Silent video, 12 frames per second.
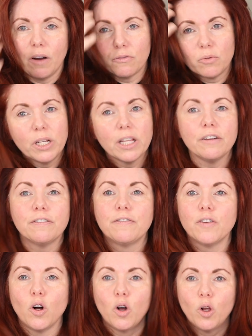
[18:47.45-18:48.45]
a really
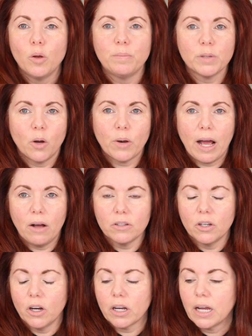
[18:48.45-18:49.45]
full blown out
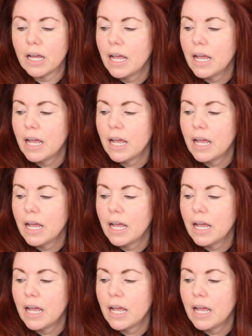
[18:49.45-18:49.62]
look.